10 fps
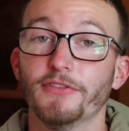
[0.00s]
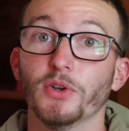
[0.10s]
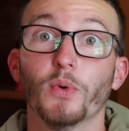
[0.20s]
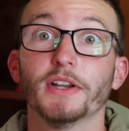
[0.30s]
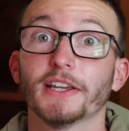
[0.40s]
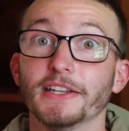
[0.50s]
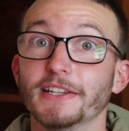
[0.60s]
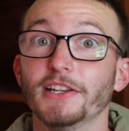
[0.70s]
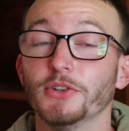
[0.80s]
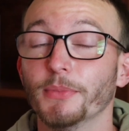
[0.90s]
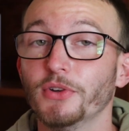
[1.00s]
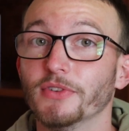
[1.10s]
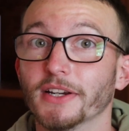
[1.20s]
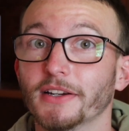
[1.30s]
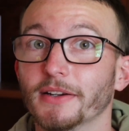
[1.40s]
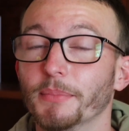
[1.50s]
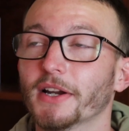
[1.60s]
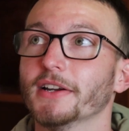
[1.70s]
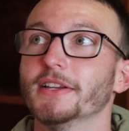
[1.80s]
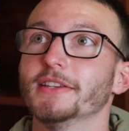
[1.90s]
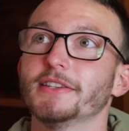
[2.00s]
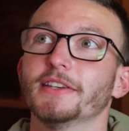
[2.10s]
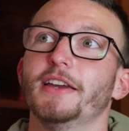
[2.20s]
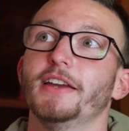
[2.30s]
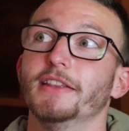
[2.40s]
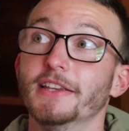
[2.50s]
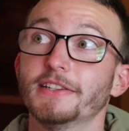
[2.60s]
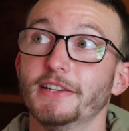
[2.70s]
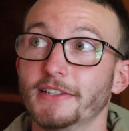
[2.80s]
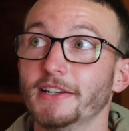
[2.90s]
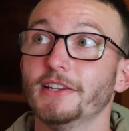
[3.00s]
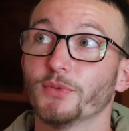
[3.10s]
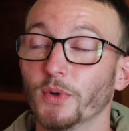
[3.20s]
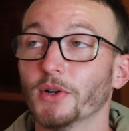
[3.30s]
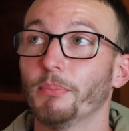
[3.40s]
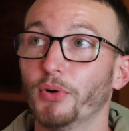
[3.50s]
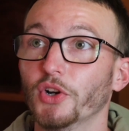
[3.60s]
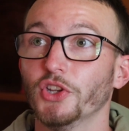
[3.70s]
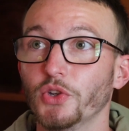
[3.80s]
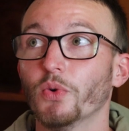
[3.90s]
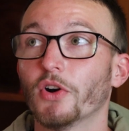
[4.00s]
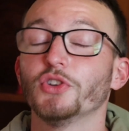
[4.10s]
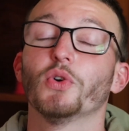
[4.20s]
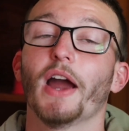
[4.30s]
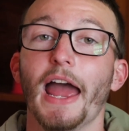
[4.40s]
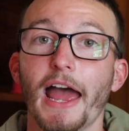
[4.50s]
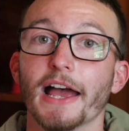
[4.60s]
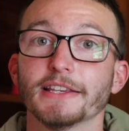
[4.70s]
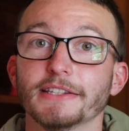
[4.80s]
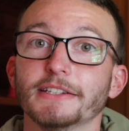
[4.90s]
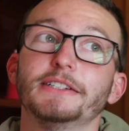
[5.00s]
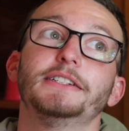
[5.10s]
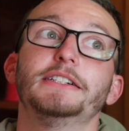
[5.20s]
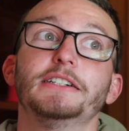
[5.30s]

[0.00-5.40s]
if you want to continue moving, because this disease will put you on your ass